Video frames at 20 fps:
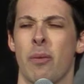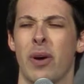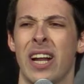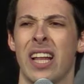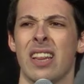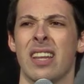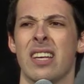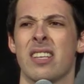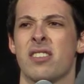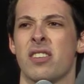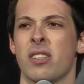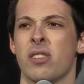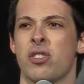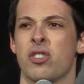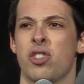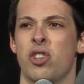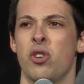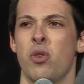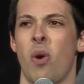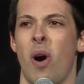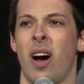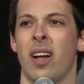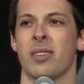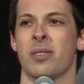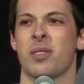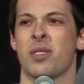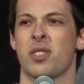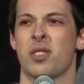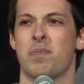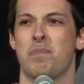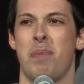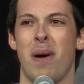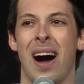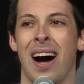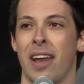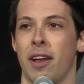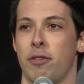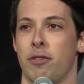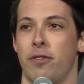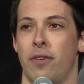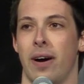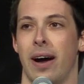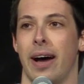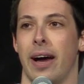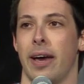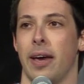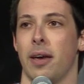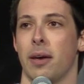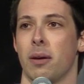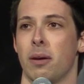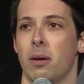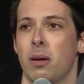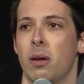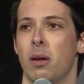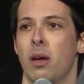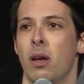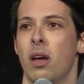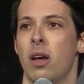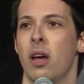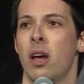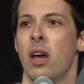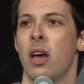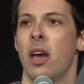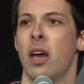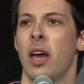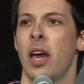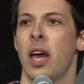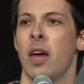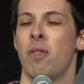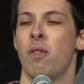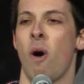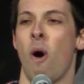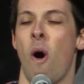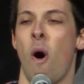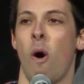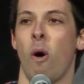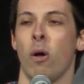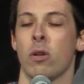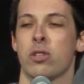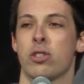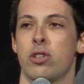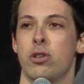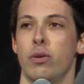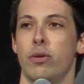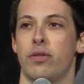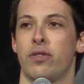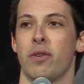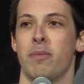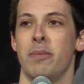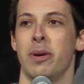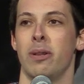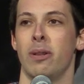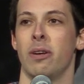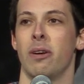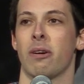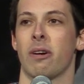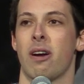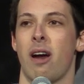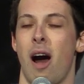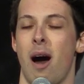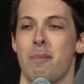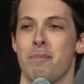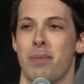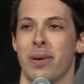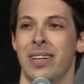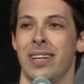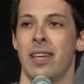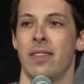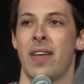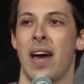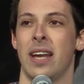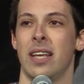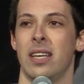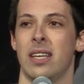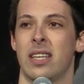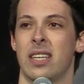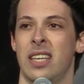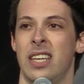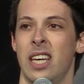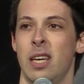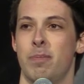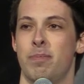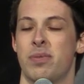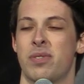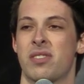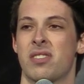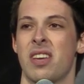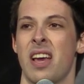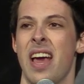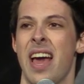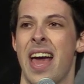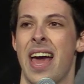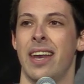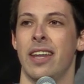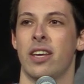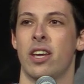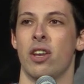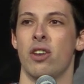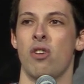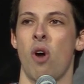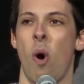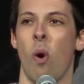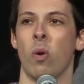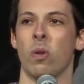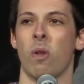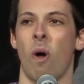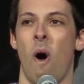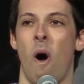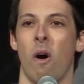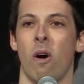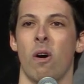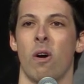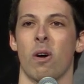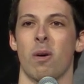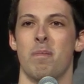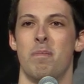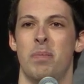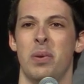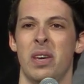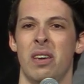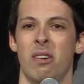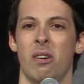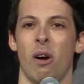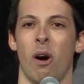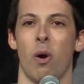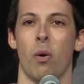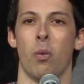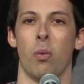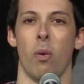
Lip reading: And what he listens to on Spotify, and the all too familiar company that he keeps, and he can no longer be a